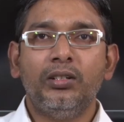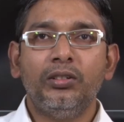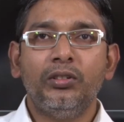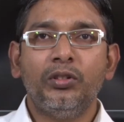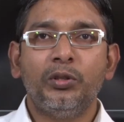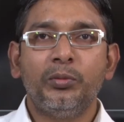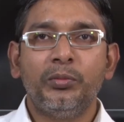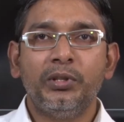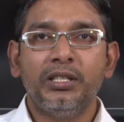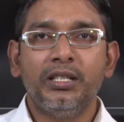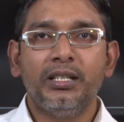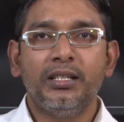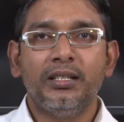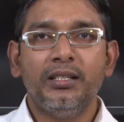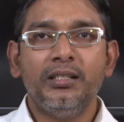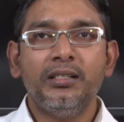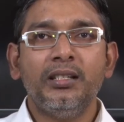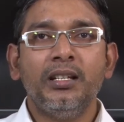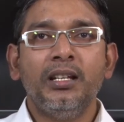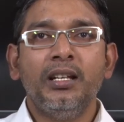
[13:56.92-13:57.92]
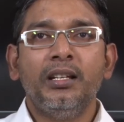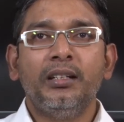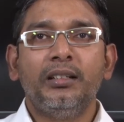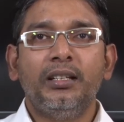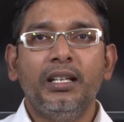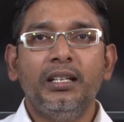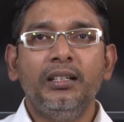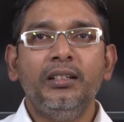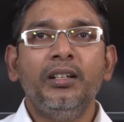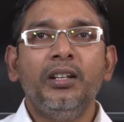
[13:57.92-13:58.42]
not homogeneous
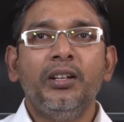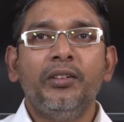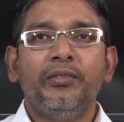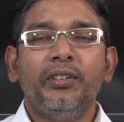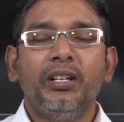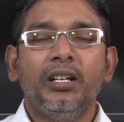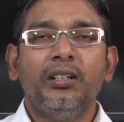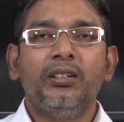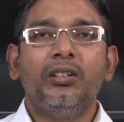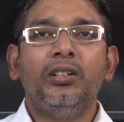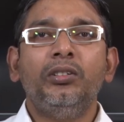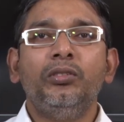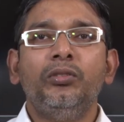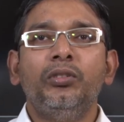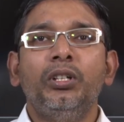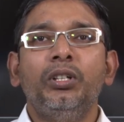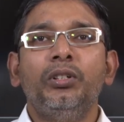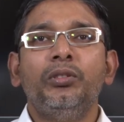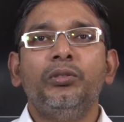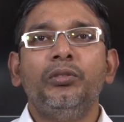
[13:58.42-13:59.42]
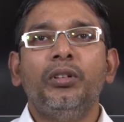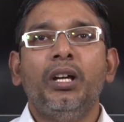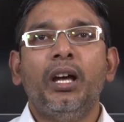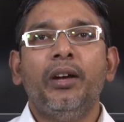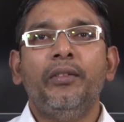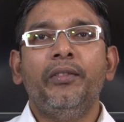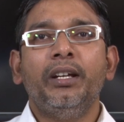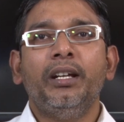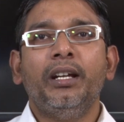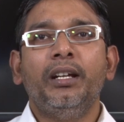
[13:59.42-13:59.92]
then we are not going to
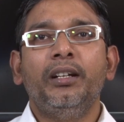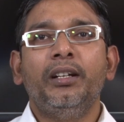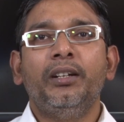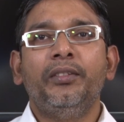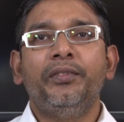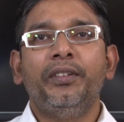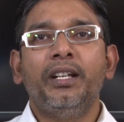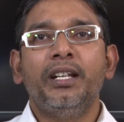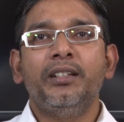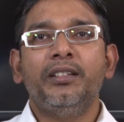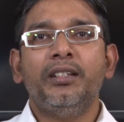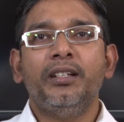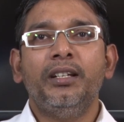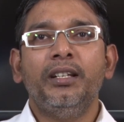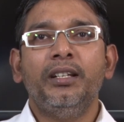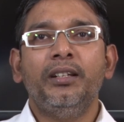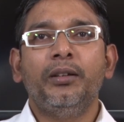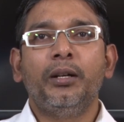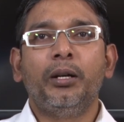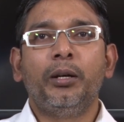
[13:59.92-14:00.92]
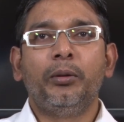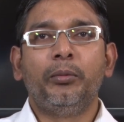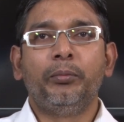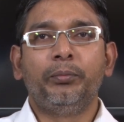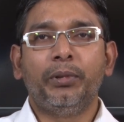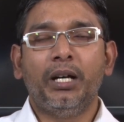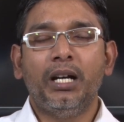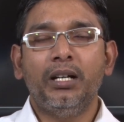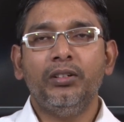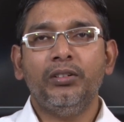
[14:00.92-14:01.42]
have a kind of density
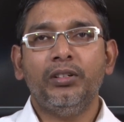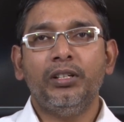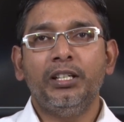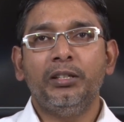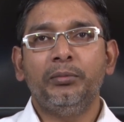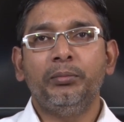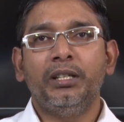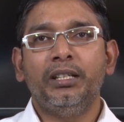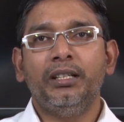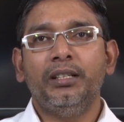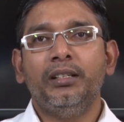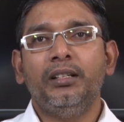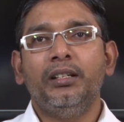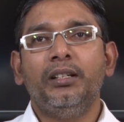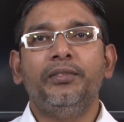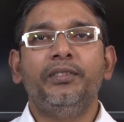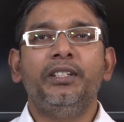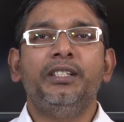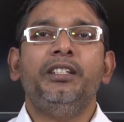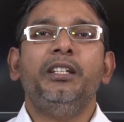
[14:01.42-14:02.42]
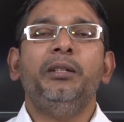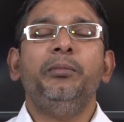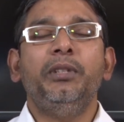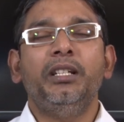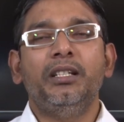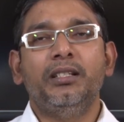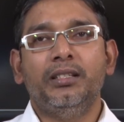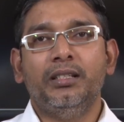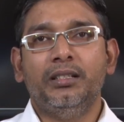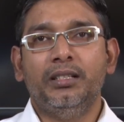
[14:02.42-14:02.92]
um, particulate material of the same
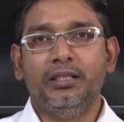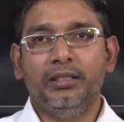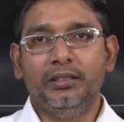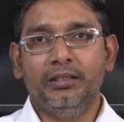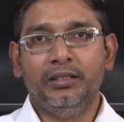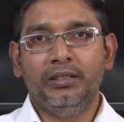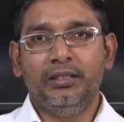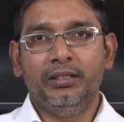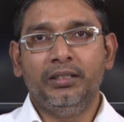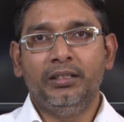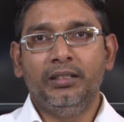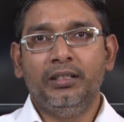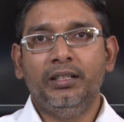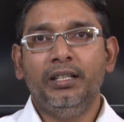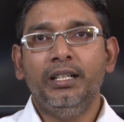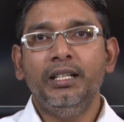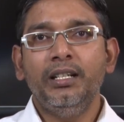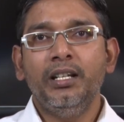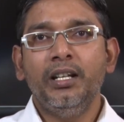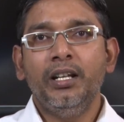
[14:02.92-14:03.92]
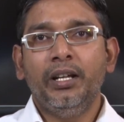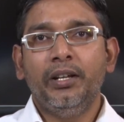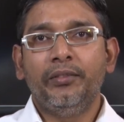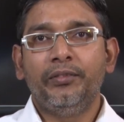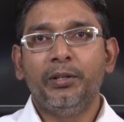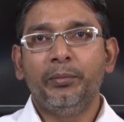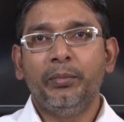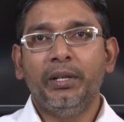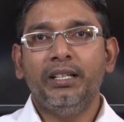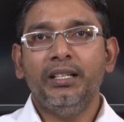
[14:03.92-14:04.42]
density right. If the